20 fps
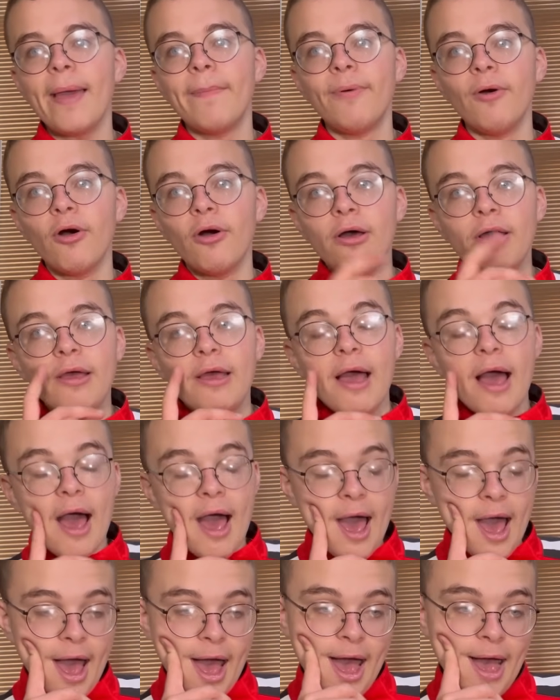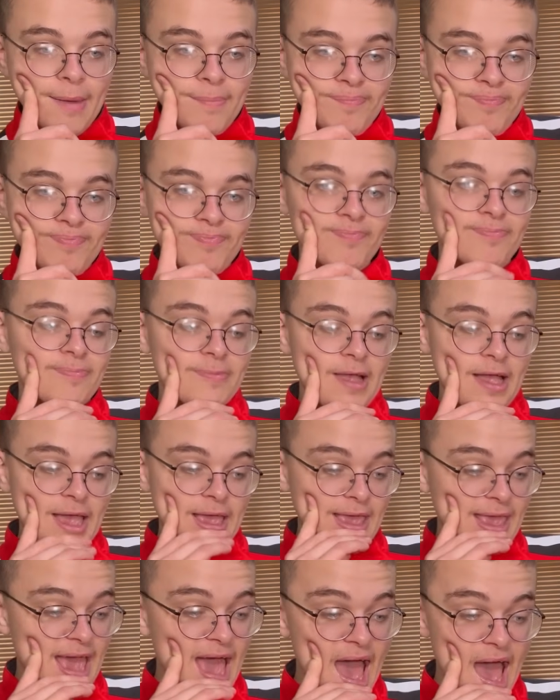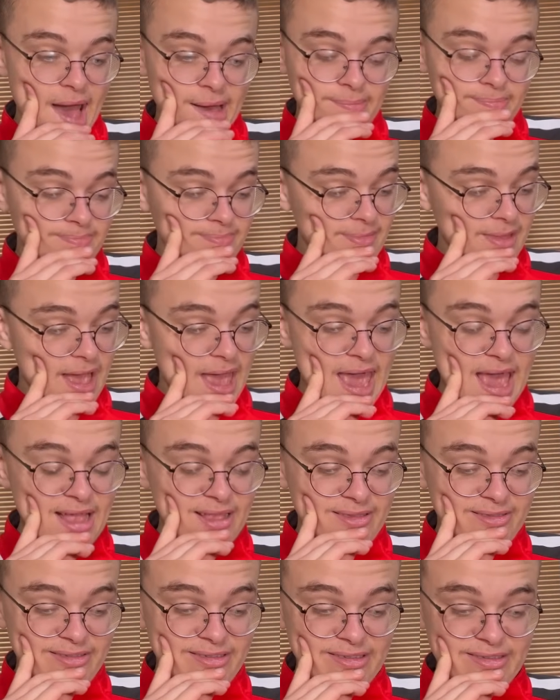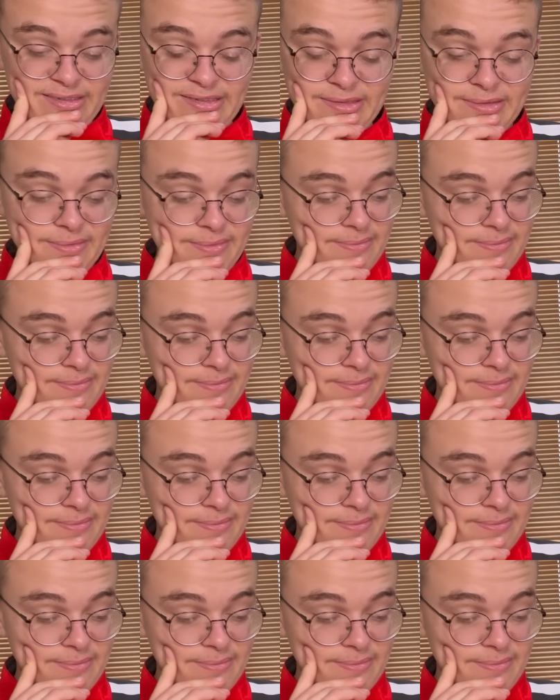But um, yeah, it's.